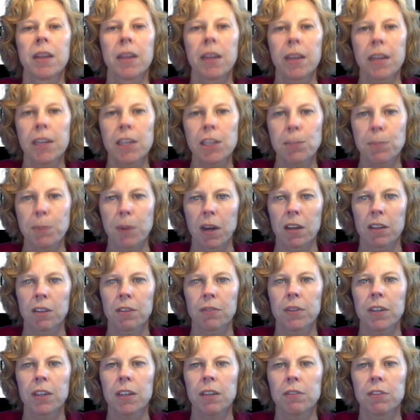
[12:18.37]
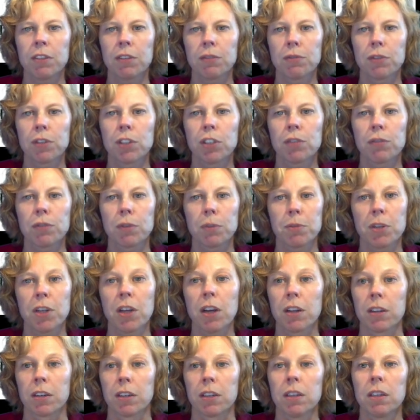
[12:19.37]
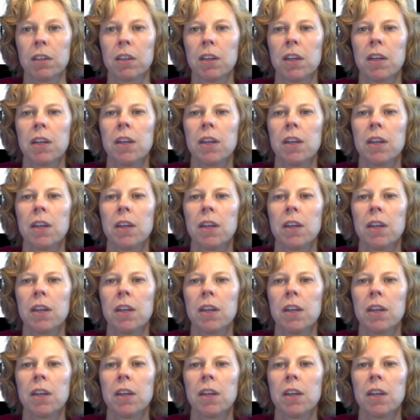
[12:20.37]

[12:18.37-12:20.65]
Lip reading: Each pathway differs from the other,